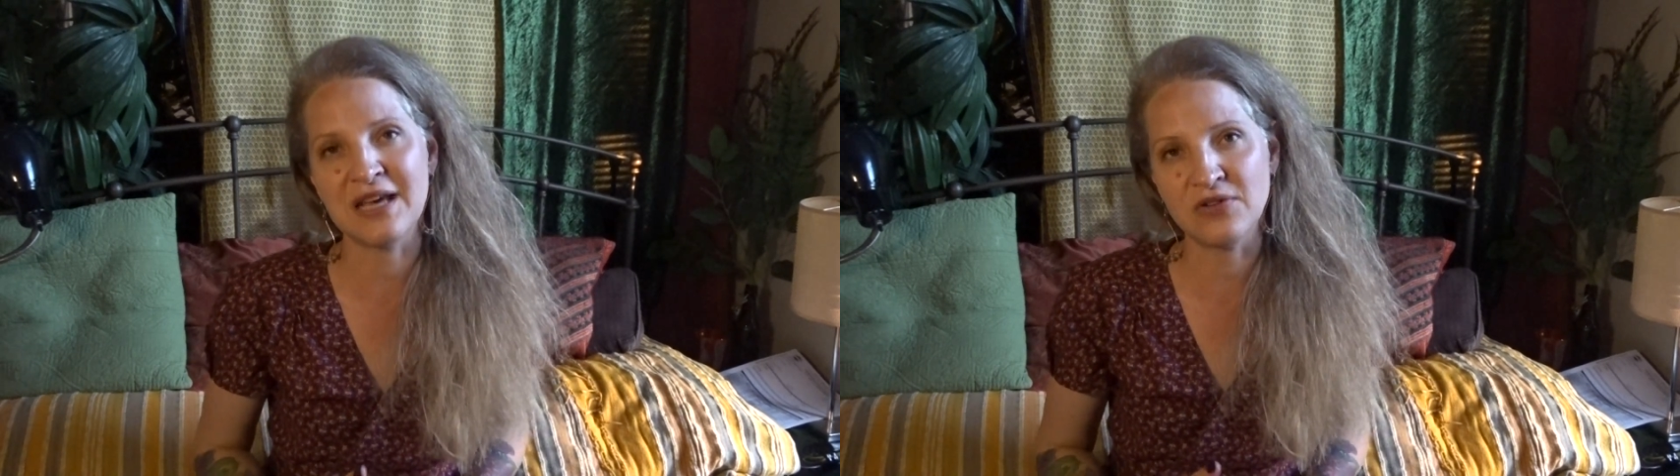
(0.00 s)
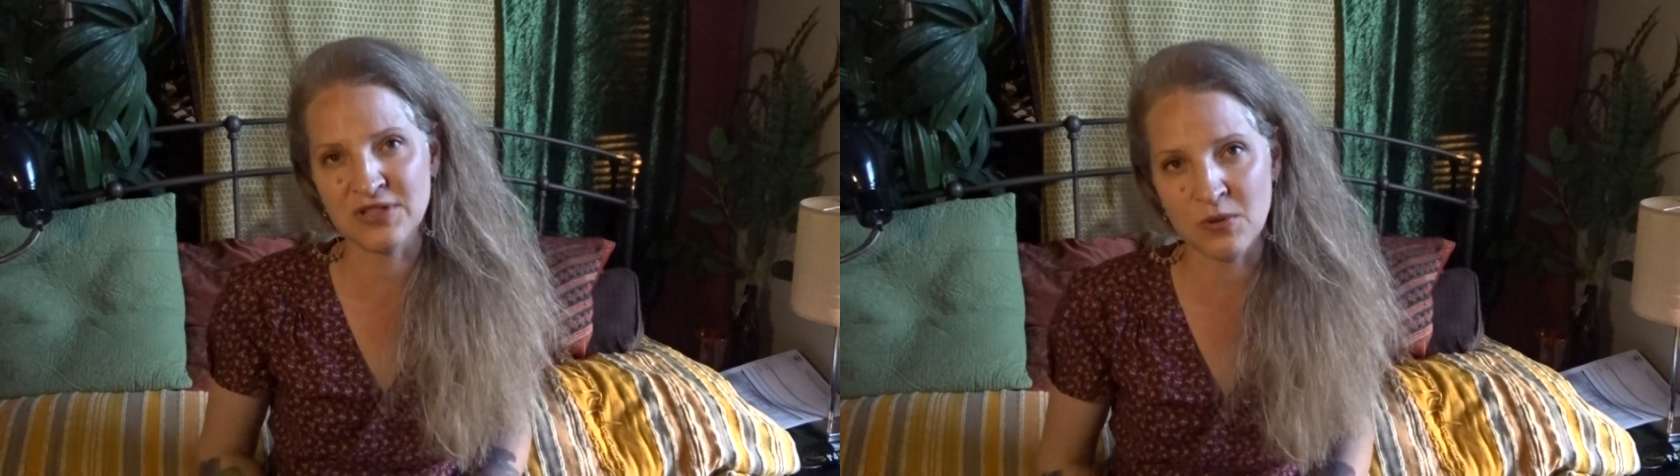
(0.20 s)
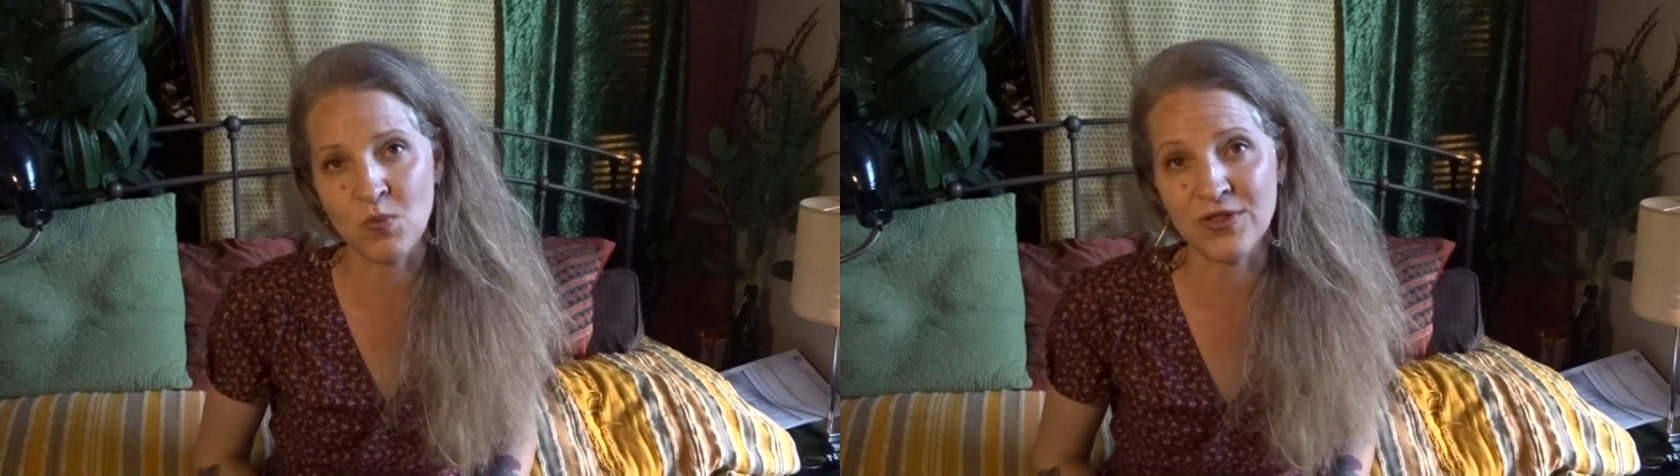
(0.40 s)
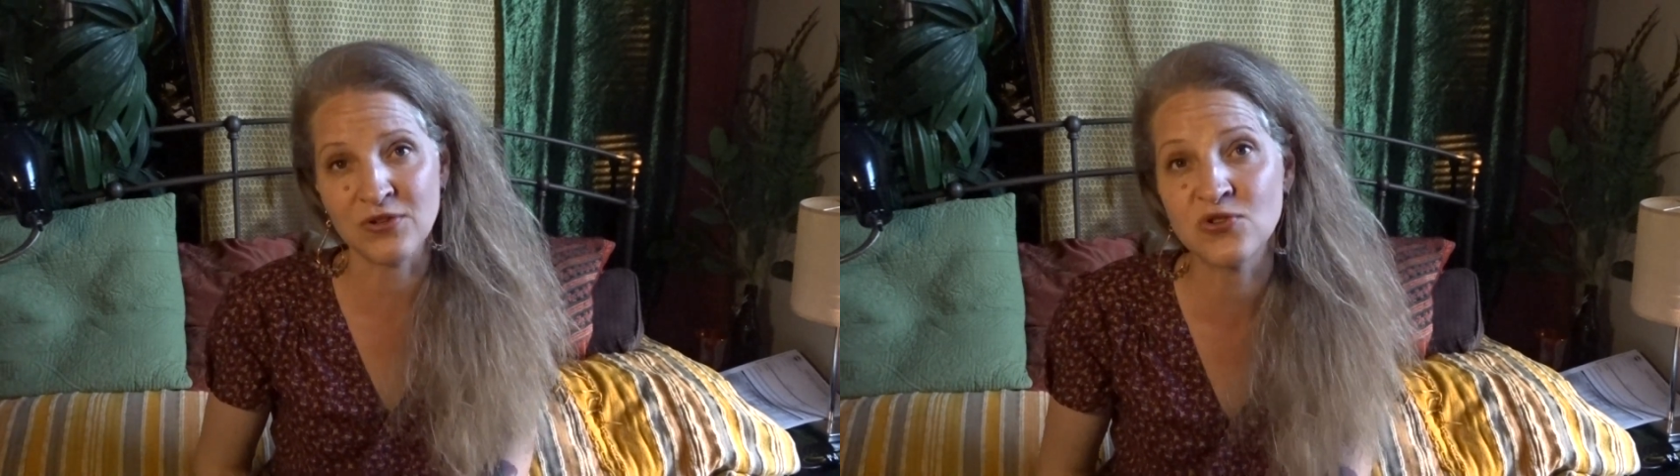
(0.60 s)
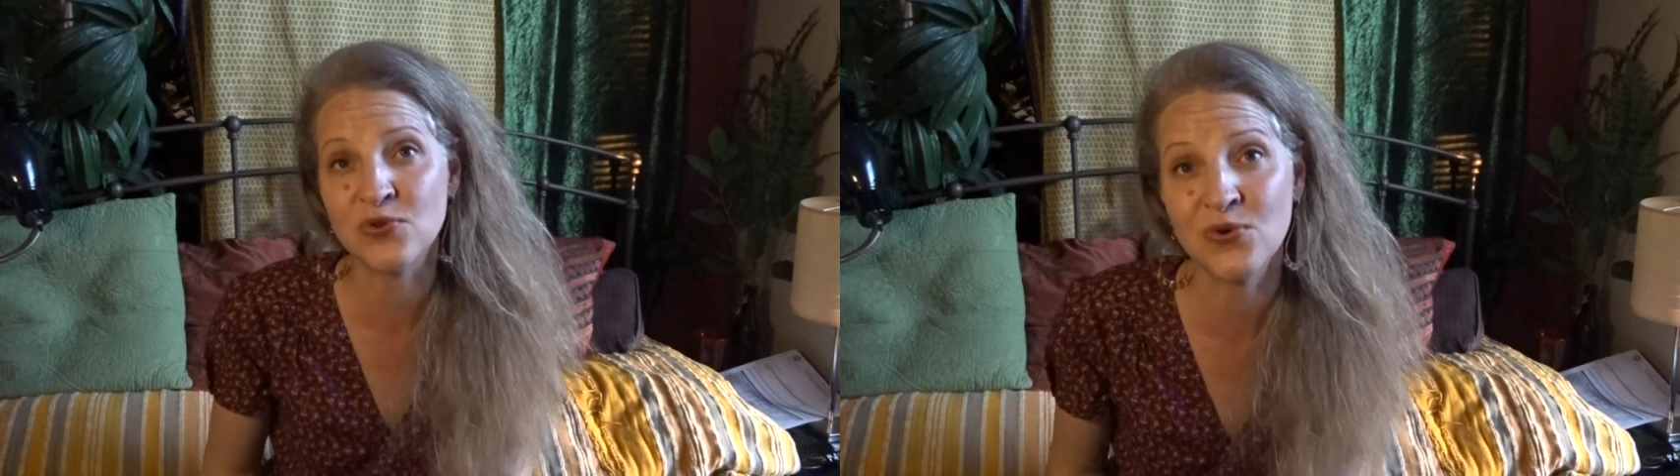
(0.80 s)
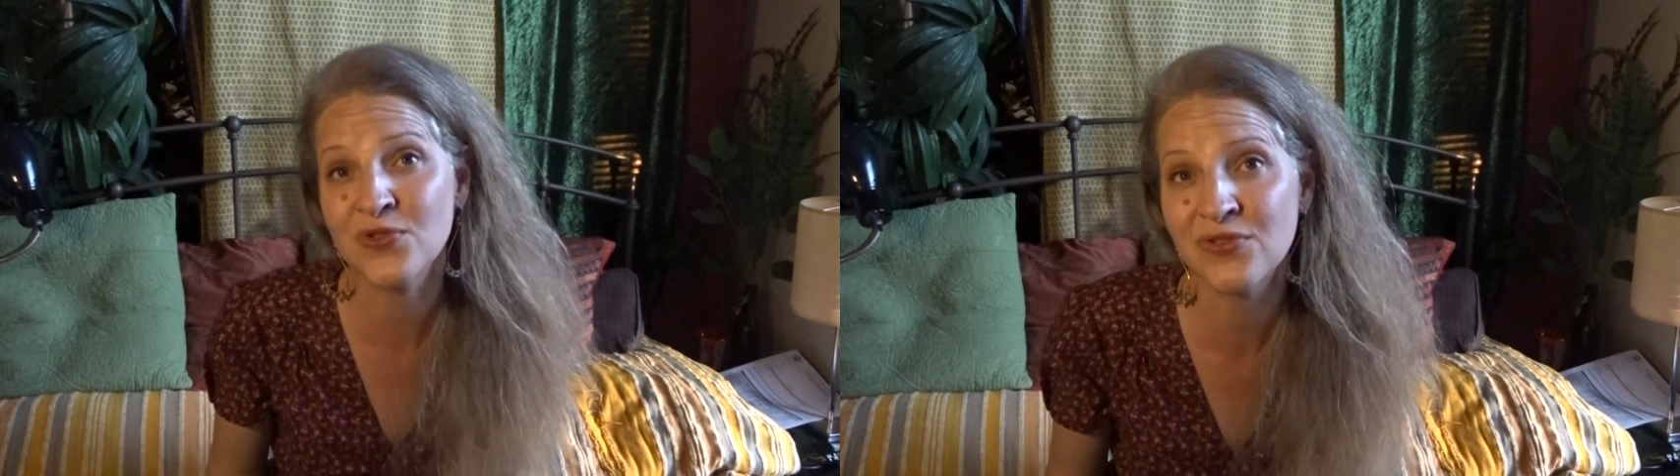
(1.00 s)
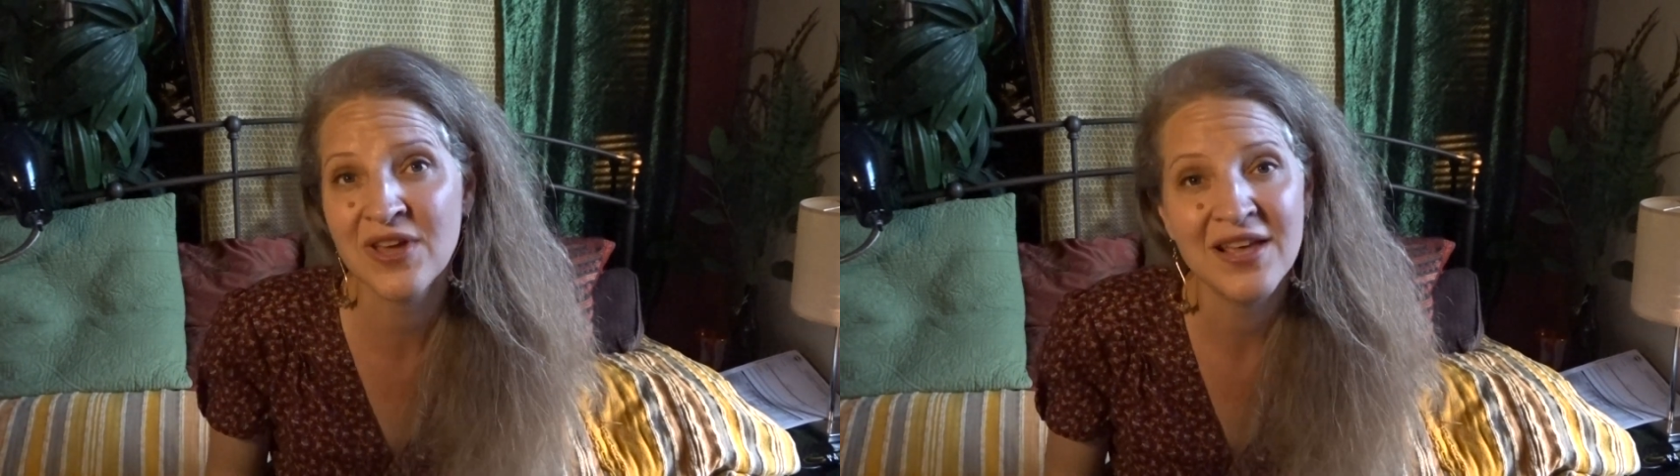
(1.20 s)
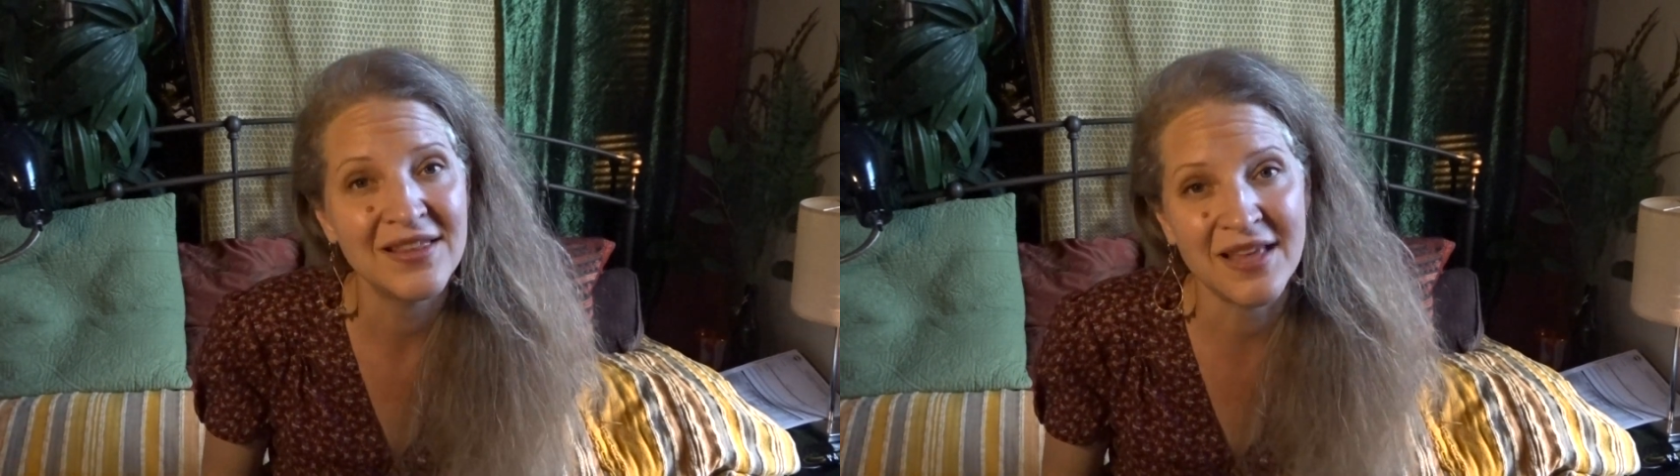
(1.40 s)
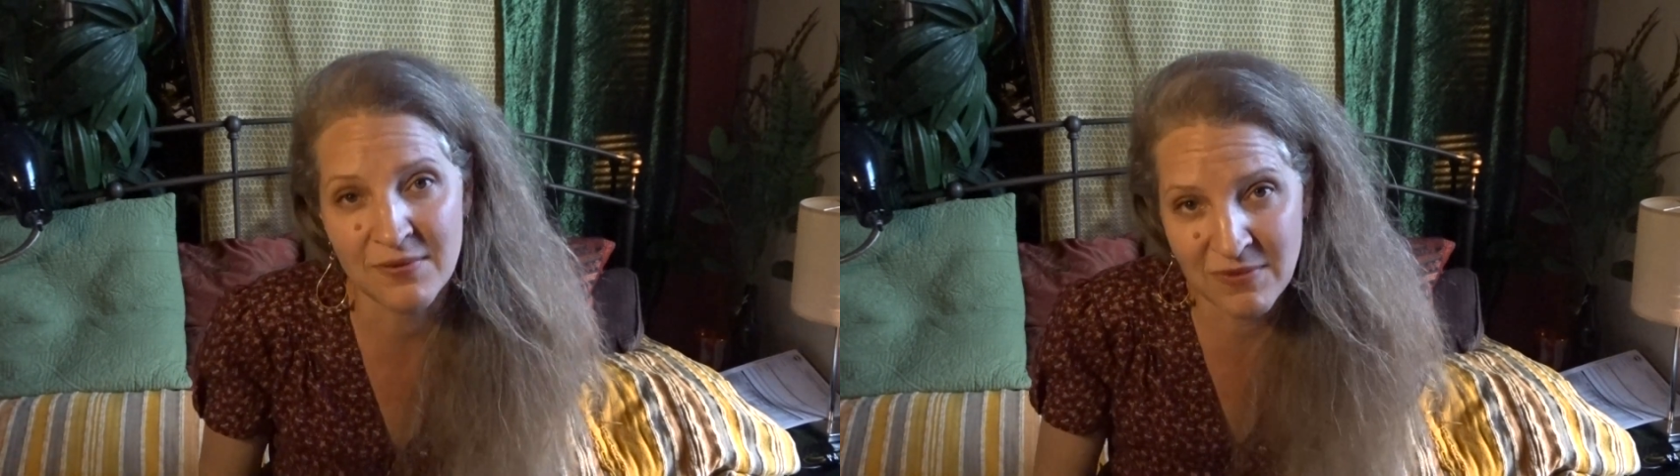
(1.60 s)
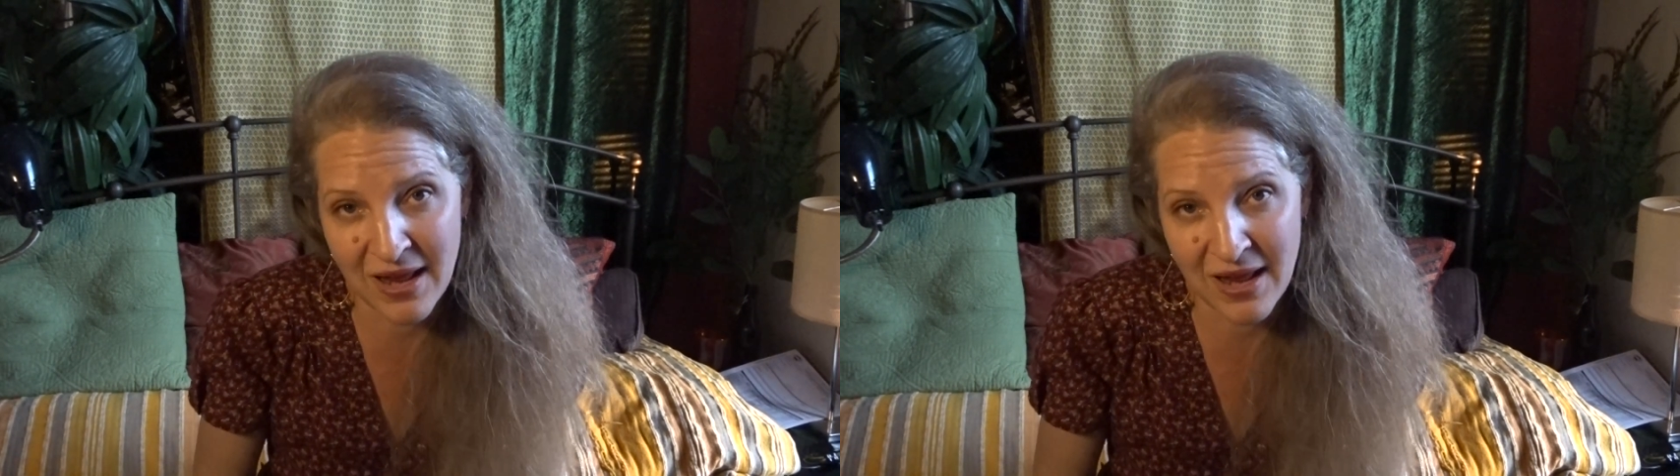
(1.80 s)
tell someone the truth that,